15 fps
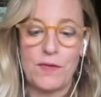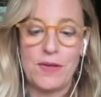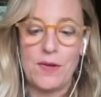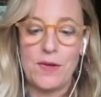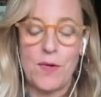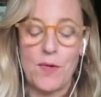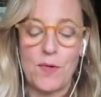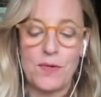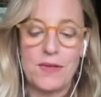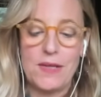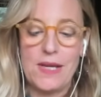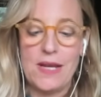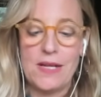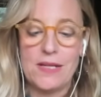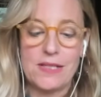
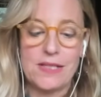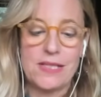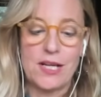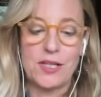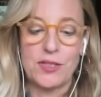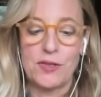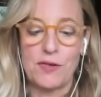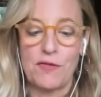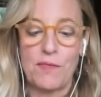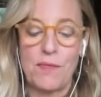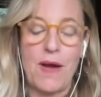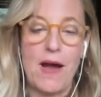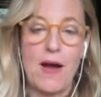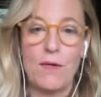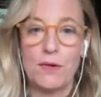the intersection of
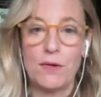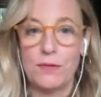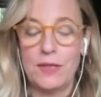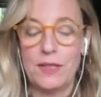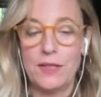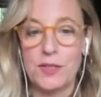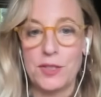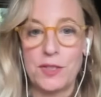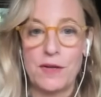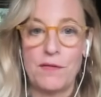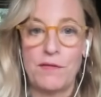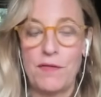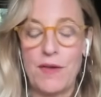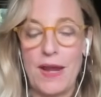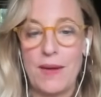power, religion,
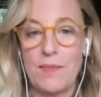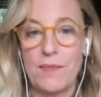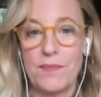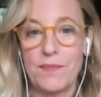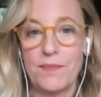and fame?